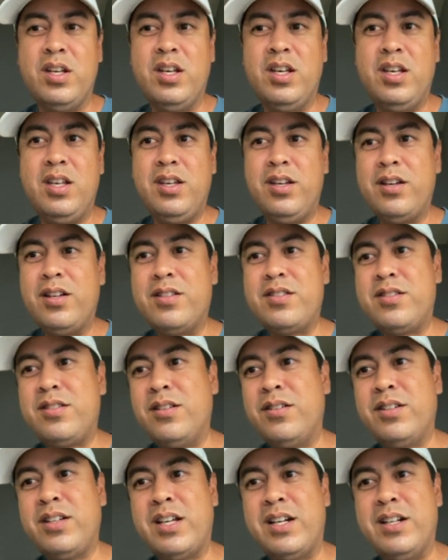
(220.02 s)
You could
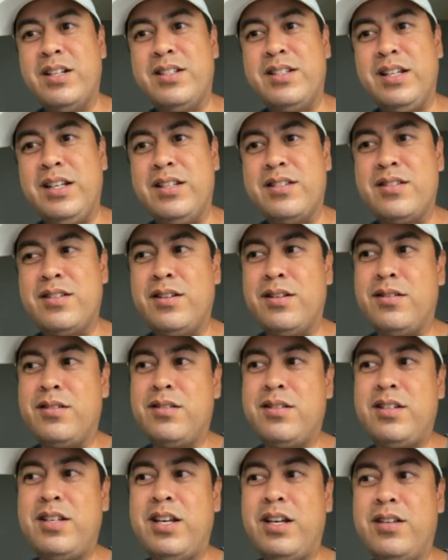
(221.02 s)
still get a
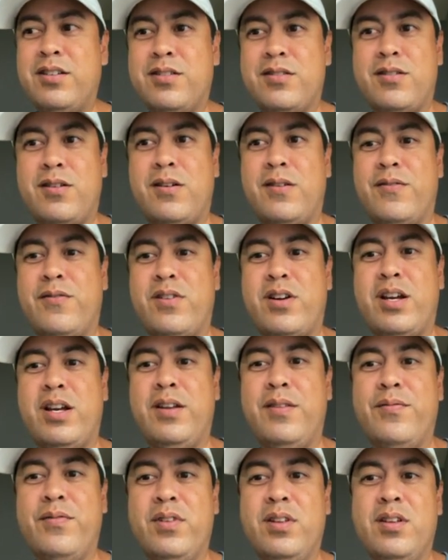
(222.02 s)
decent kick serve,
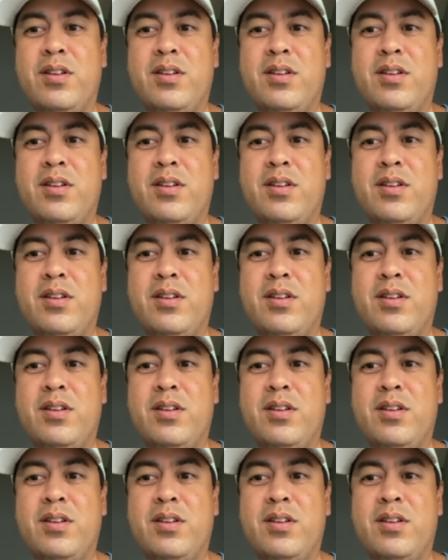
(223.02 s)
right,